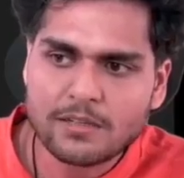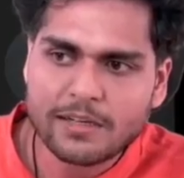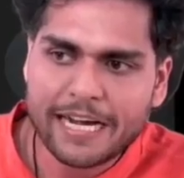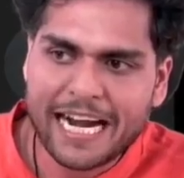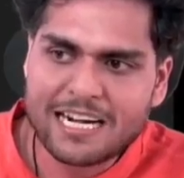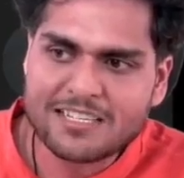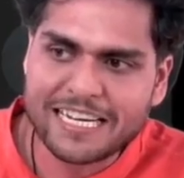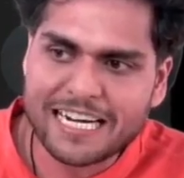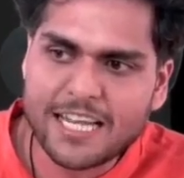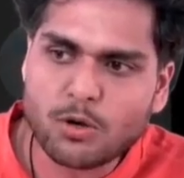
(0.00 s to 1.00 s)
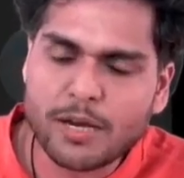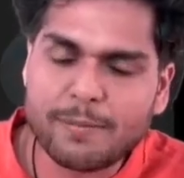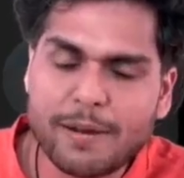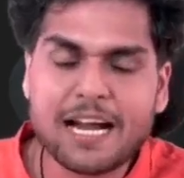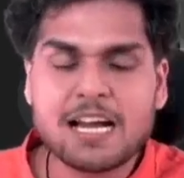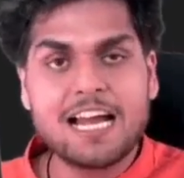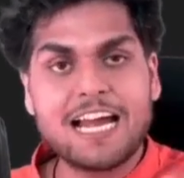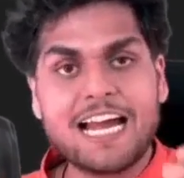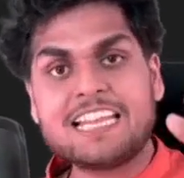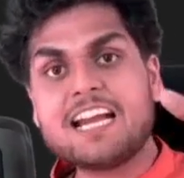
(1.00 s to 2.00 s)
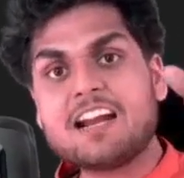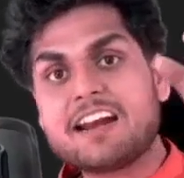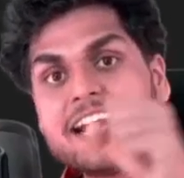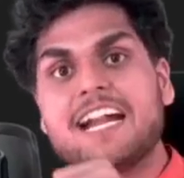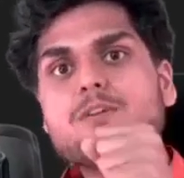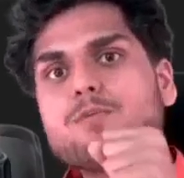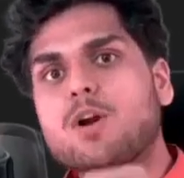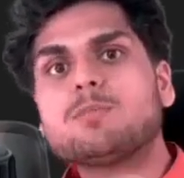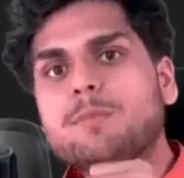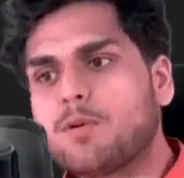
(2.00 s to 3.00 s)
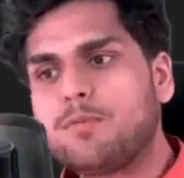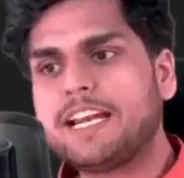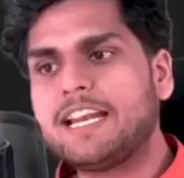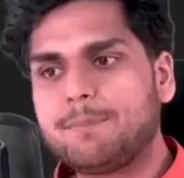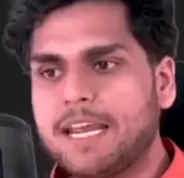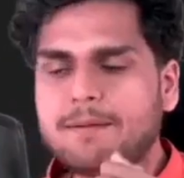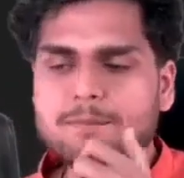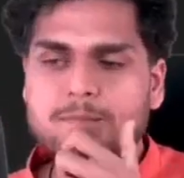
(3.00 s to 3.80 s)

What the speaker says: and send the cookie back and then read from the profile API.